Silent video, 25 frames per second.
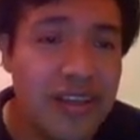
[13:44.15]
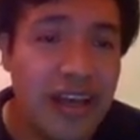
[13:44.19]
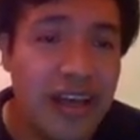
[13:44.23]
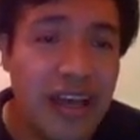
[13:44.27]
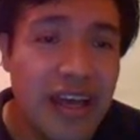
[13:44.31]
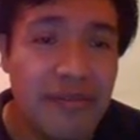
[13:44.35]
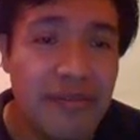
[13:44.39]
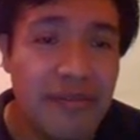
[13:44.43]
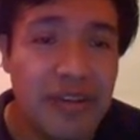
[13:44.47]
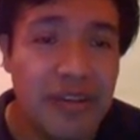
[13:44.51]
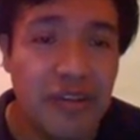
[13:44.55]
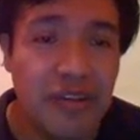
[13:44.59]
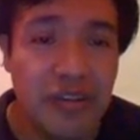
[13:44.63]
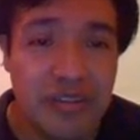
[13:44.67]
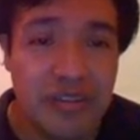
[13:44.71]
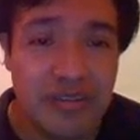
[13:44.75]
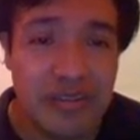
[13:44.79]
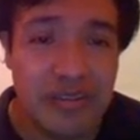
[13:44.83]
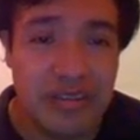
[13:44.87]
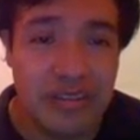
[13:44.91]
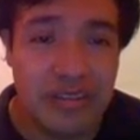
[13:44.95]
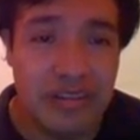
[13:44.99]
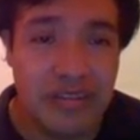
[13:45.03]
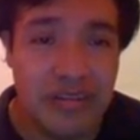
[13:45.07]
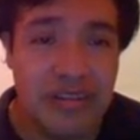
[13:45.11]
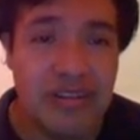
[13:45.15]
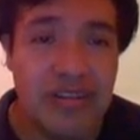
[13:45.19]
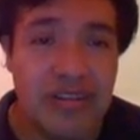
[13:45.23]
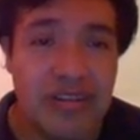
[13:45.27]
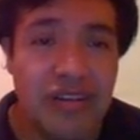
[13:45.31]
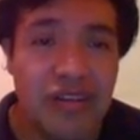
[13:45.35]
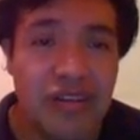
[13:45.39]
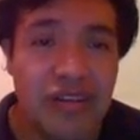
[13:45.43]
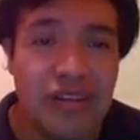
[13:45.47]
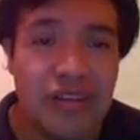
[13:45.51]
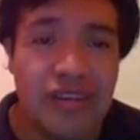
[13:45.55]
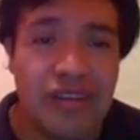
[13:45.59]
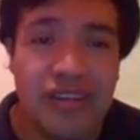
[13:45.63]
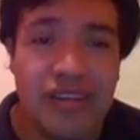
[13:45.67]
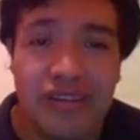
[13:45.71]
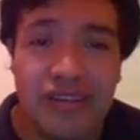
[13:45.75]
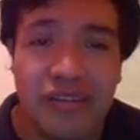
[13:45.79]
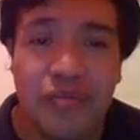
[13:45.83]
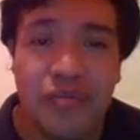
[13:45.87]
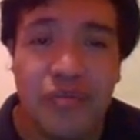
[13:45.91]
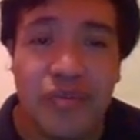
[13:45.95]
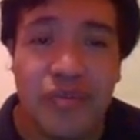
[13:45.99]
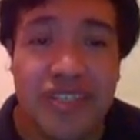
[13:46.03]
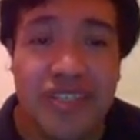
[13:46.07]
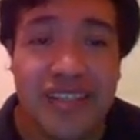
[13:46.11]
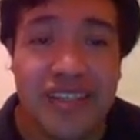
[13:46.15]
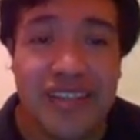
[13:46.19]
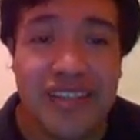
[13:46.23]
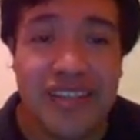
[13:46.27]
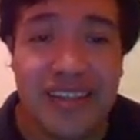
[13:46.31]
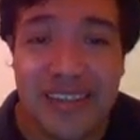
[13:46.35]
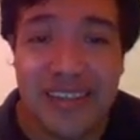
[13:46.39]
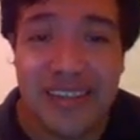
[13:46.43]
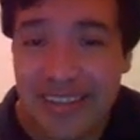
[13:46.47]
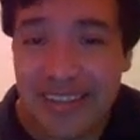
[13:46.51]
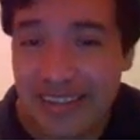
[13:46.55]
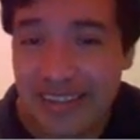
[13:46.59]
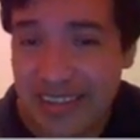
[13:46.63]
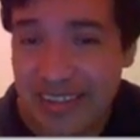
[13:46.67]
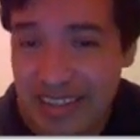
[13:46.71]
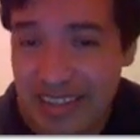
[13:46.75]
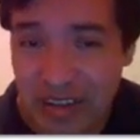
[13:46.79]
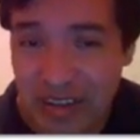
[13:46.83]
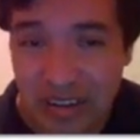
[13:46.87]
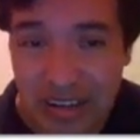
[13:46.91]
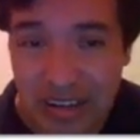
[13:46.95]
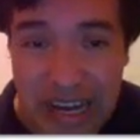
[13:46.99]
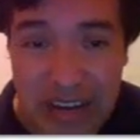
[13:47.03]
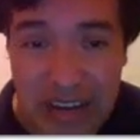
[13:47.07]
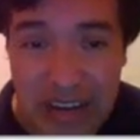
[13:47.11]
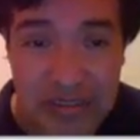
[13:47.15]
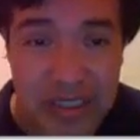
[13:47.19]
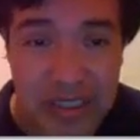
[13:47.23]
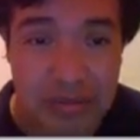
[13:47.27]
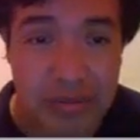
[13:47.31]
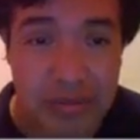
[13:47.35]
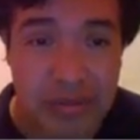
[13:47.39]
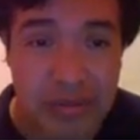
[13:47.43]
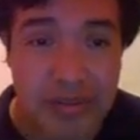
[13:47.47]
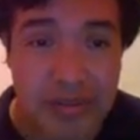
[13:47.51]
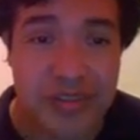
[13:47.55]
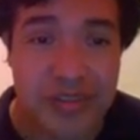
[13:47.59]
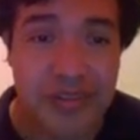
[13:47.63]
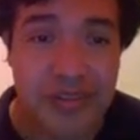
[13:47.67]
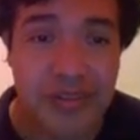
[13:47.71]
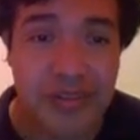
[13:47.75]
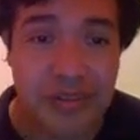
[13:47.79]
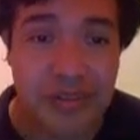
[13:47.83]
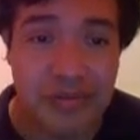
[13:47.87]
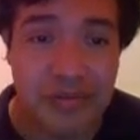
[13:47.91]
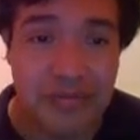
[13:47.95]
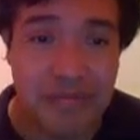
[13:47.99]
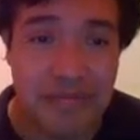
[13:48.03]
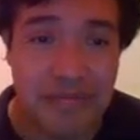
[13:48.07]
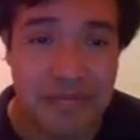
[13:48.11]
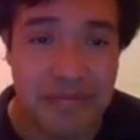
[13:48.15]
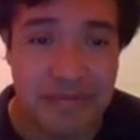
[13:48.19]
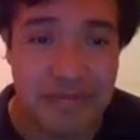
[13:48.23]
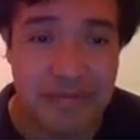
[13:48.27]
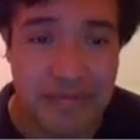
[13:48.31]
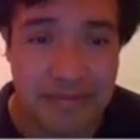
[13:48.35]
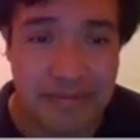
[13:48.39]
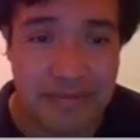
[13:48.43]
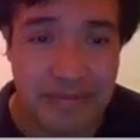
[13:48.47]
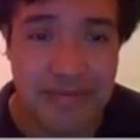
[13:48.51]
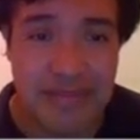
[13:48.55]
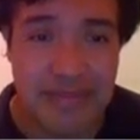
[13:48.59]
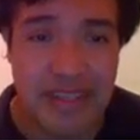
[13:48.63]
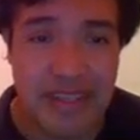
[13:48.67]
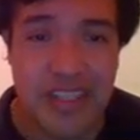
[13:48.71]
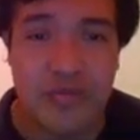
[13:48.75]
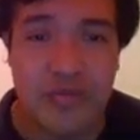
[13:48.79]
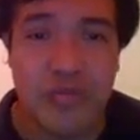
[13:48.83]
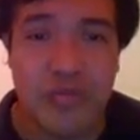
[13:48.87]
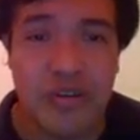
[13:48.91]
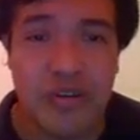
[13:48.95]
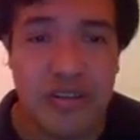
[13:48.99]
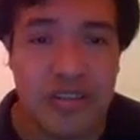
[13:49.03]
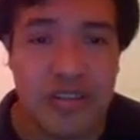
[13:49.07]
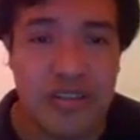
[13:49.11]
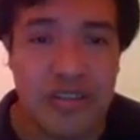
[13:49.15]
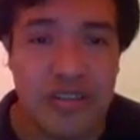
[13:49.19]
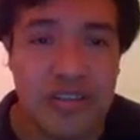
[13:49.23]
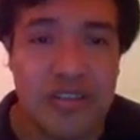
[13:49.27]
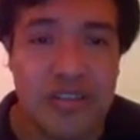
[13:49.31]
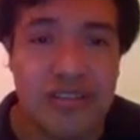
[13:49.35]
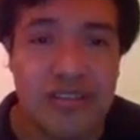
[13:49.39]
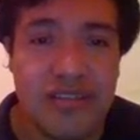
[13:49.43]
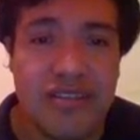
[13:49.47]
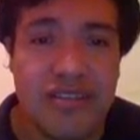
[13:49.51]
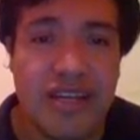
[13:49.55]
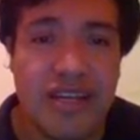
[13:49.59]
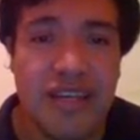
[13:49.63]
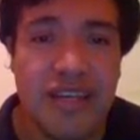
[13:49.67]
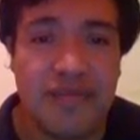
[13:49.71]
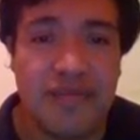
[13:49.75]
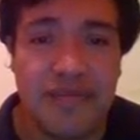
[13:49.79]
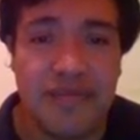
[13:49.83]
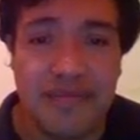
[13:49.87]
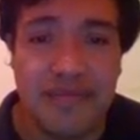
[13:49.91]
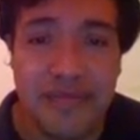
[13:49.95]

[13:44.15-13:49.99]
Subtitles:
I haven't got, we say that it is uncountable, so it's much time.